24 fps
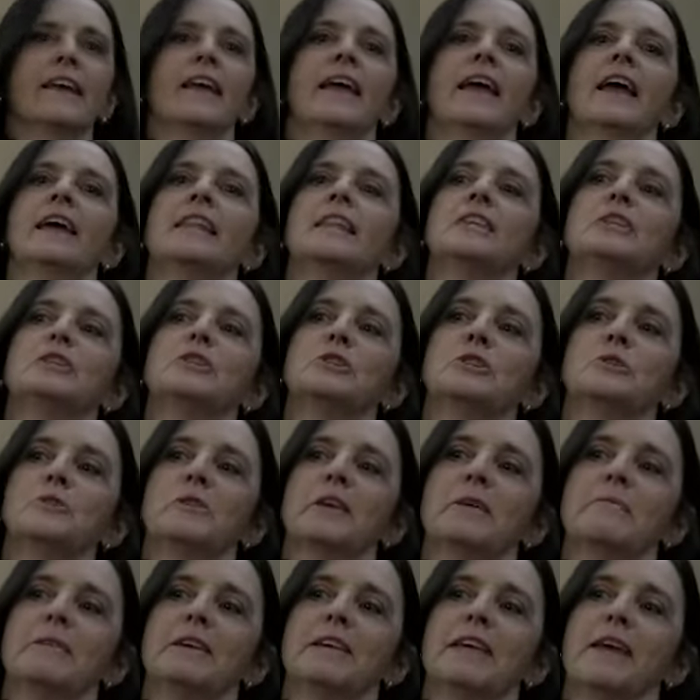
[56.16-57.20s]
And in June,
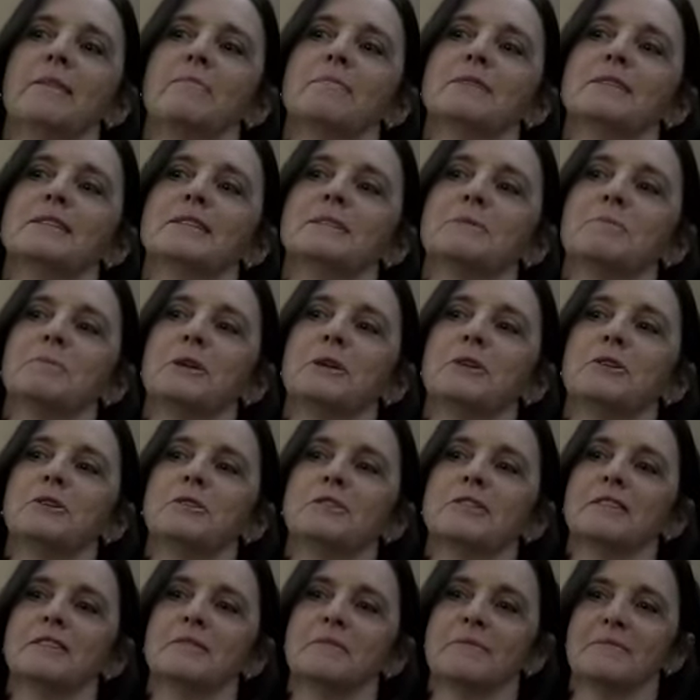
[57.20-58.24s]
I became Mrs.
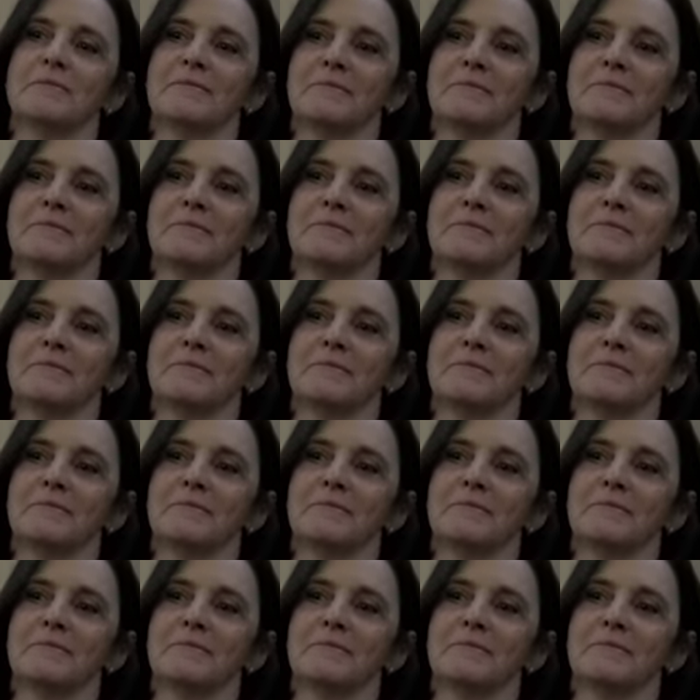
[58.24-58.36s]
Peterson.